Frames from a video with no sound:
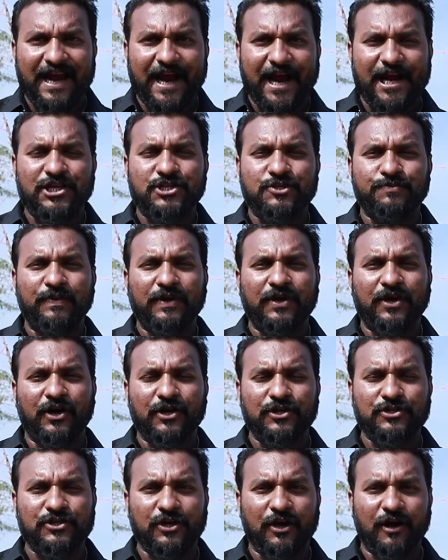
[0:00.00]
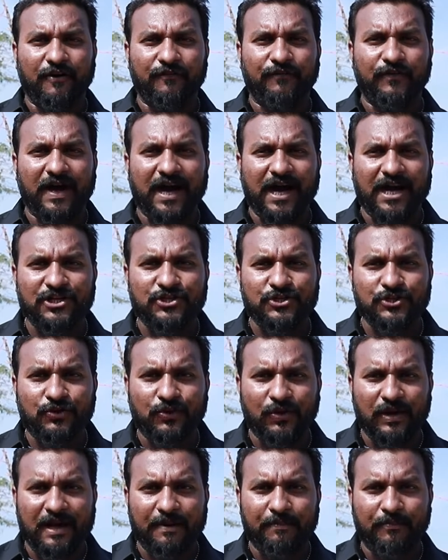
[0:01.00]
It's because of us
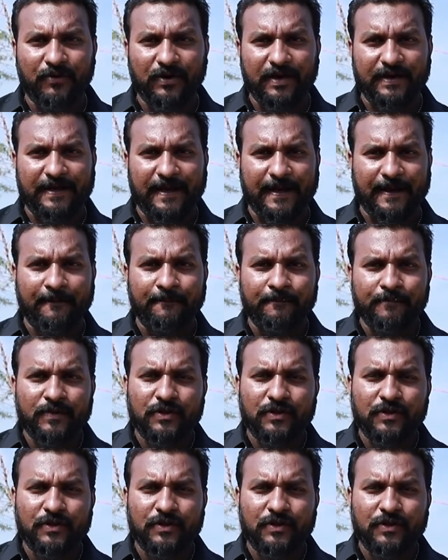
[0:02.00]
collaborating.